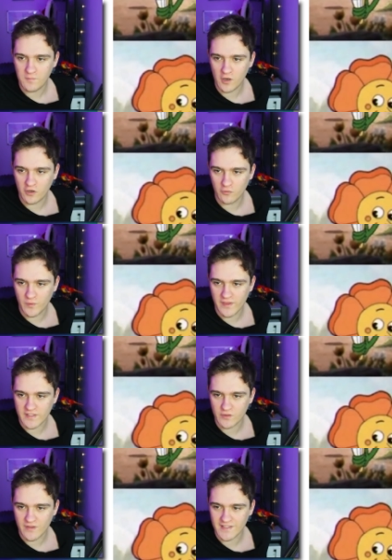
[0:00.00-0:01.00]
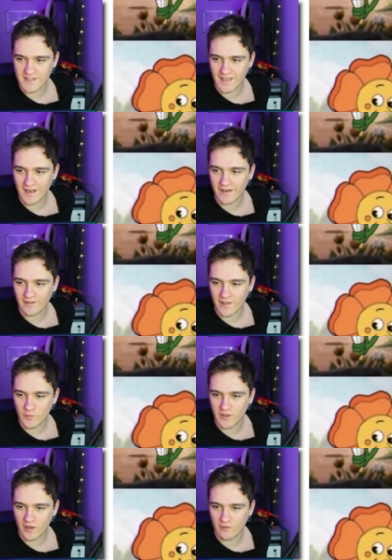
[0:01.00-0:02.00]
I'm not good with this. So this is the title. Nick
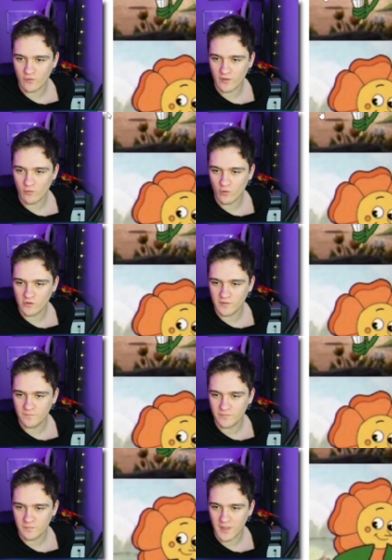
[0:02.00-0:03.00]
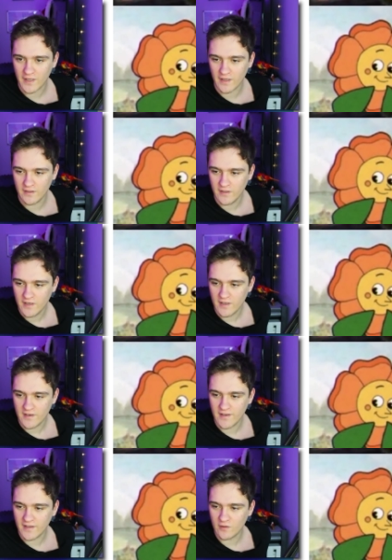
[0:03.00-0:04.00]
when he got rickrolled. Oh my God.
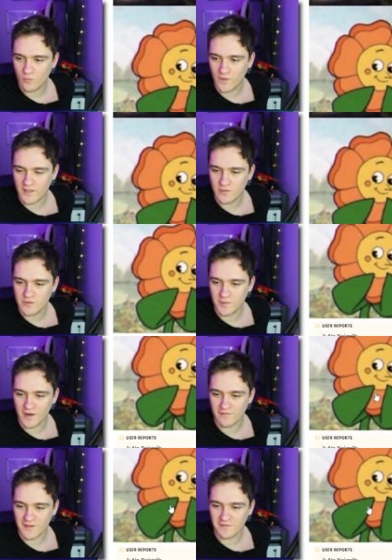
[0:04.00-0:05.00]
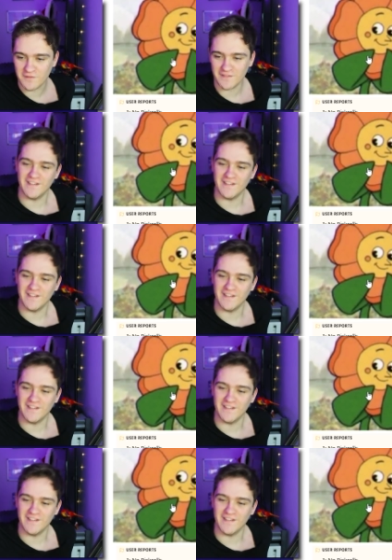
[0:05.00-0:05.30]
Nick when YouTube got rickrolled.